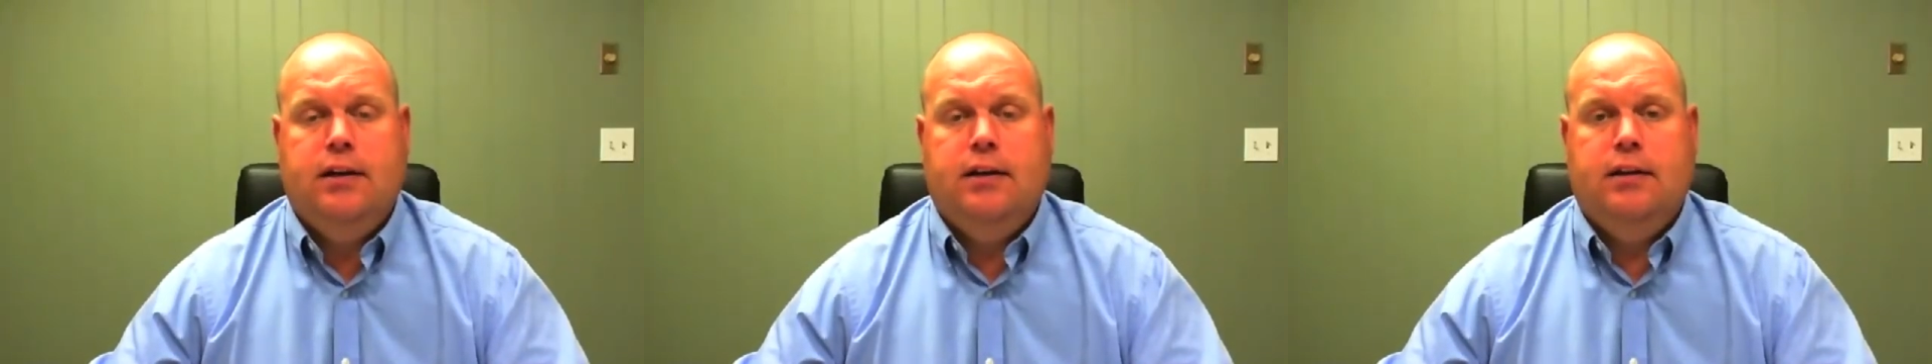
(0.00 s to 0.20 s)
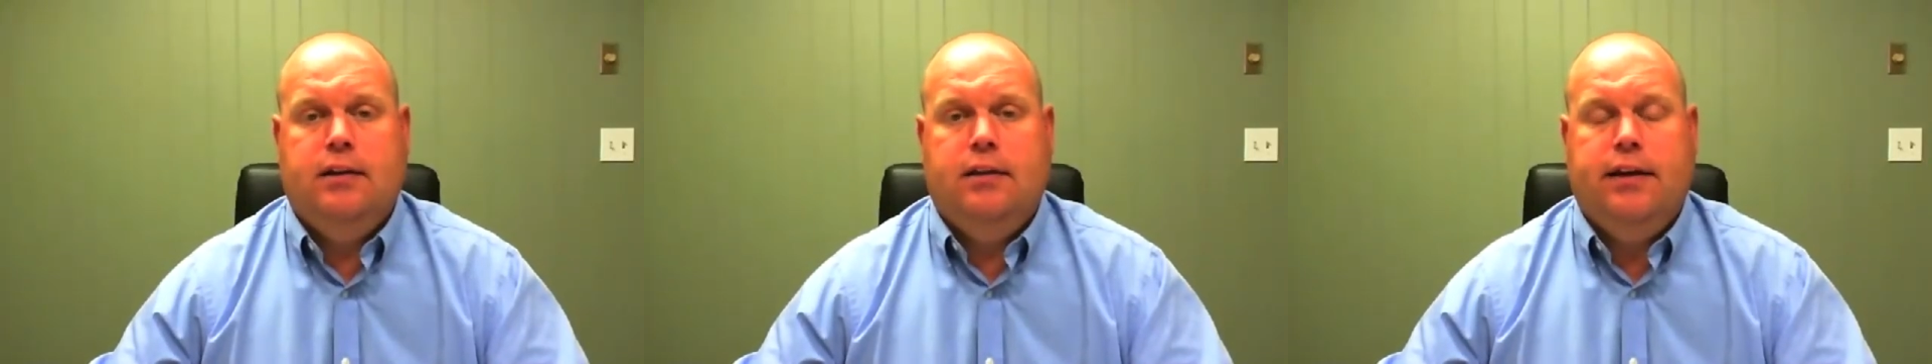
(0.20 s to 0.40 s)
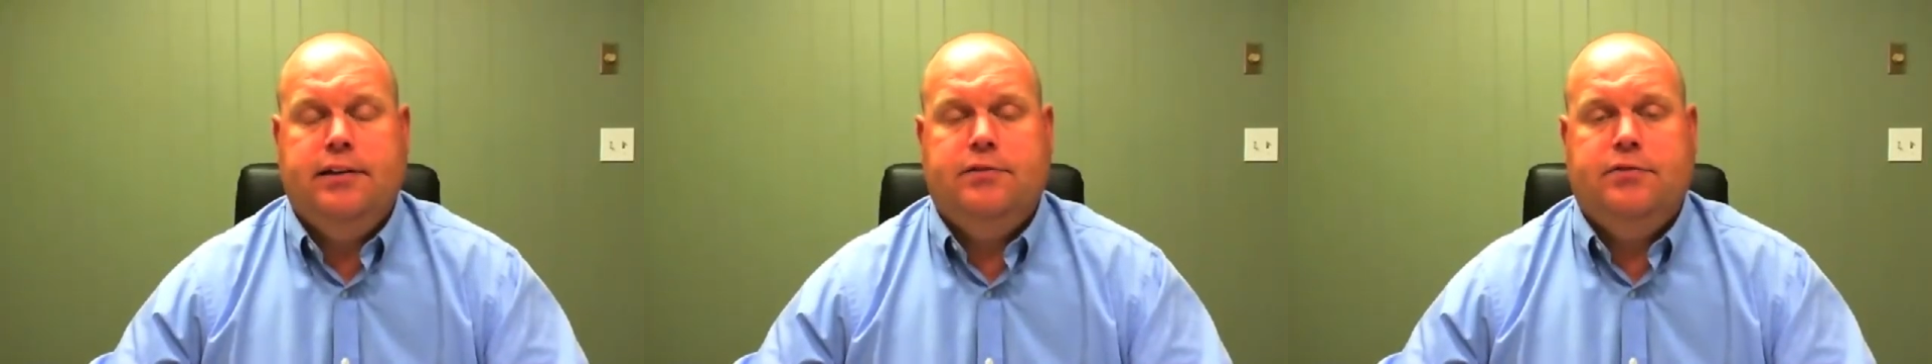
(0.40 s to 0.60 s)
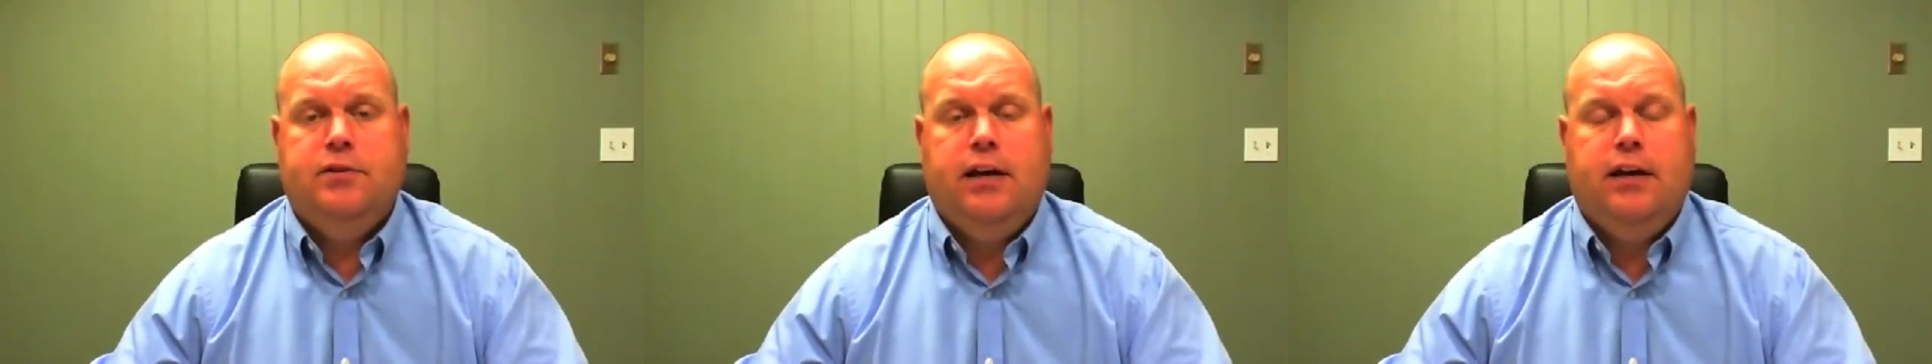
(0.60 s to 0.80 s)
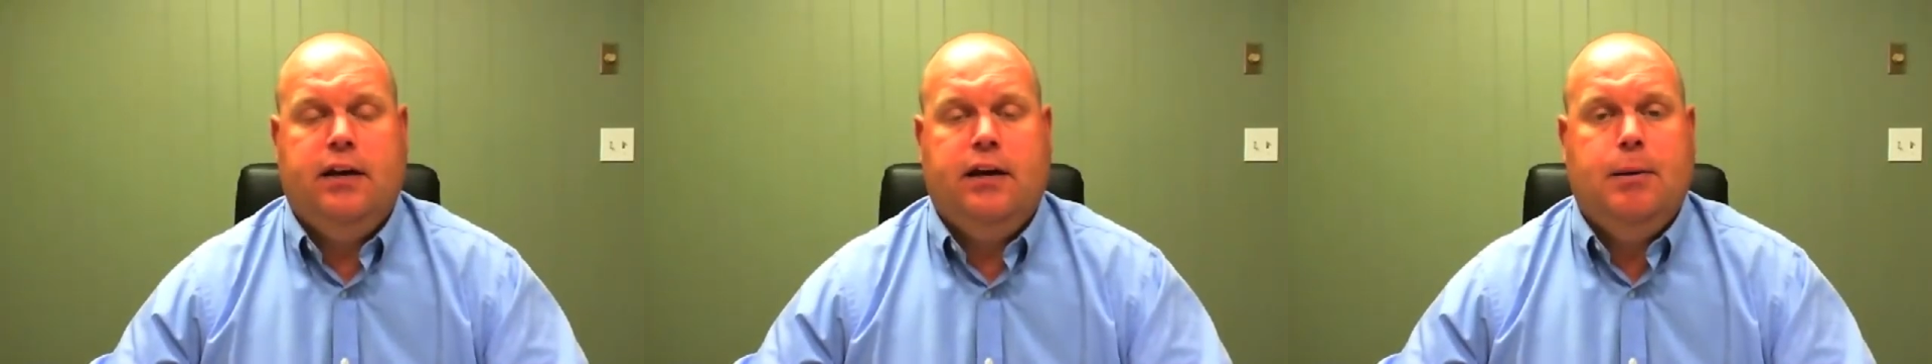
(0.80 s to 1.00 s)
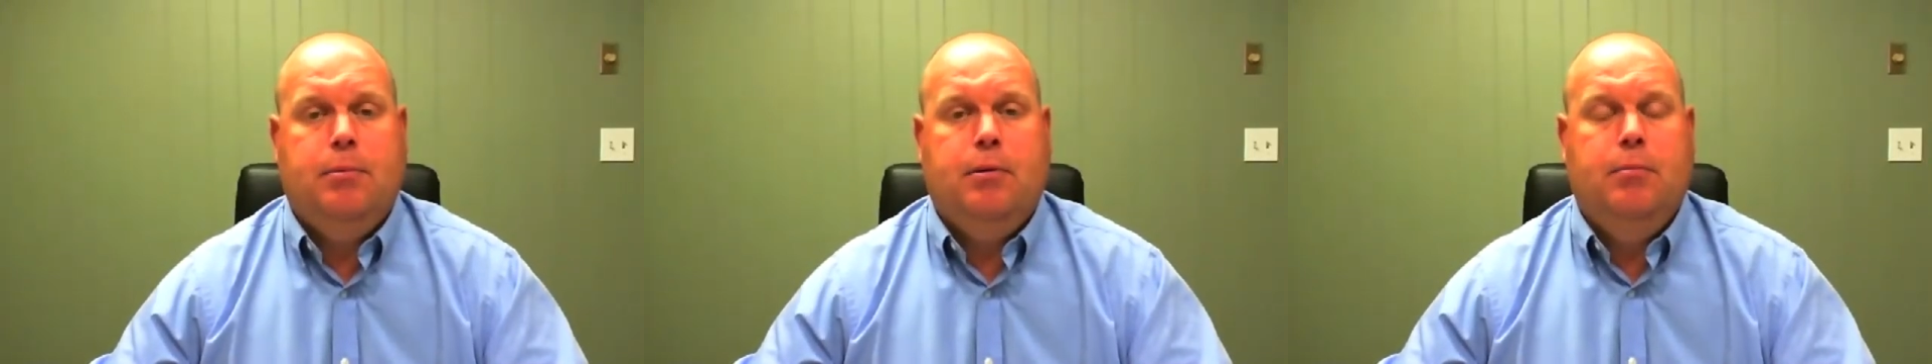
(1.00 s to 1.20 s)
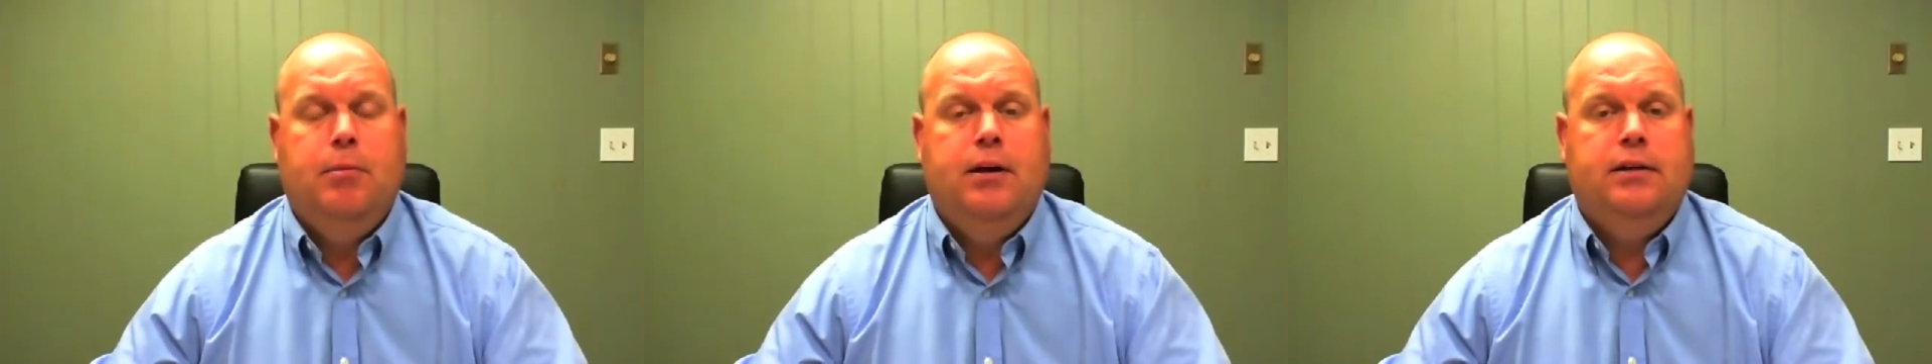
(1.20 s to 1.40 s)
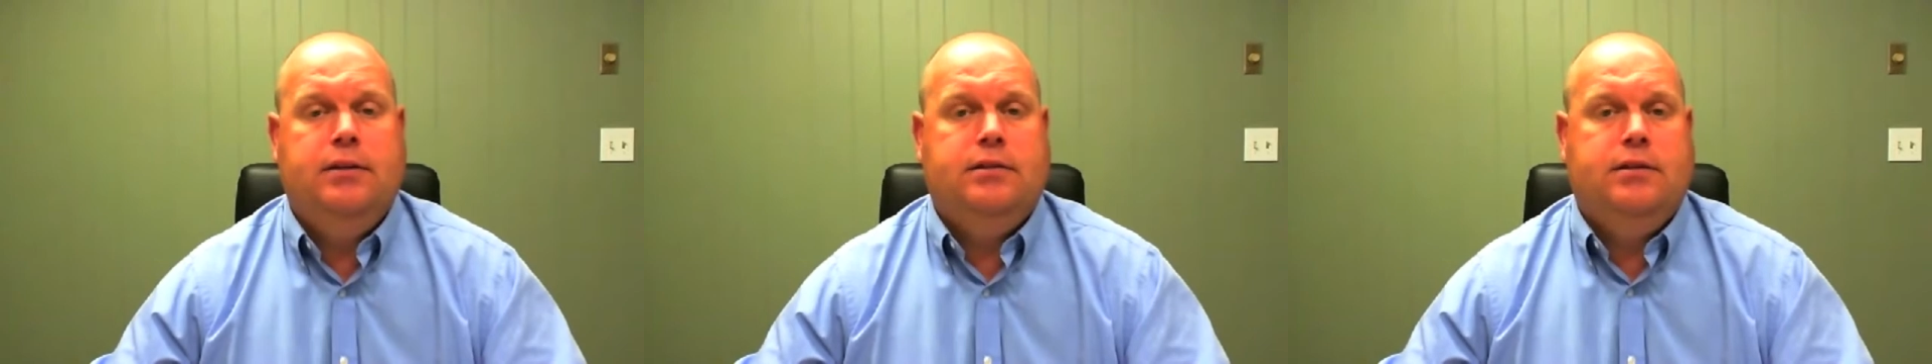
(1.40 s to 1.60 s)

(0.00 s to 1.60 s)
and thanks for taking a couple of minutes